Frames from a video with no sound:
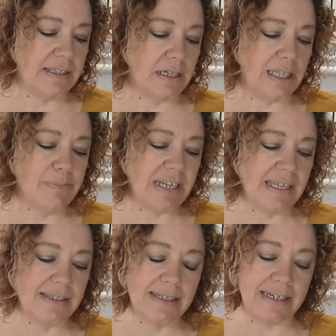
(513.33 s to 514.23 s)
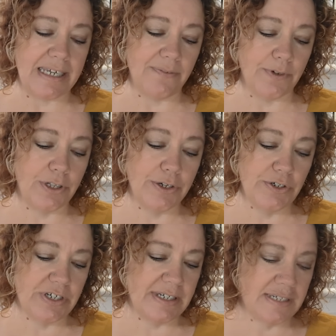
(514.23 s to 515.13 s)
that eliminates the need for
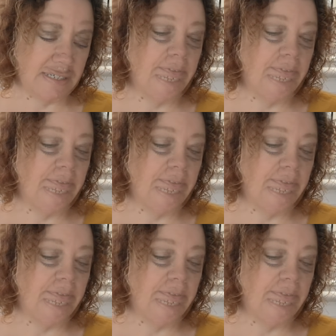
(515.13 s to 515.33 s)
closures.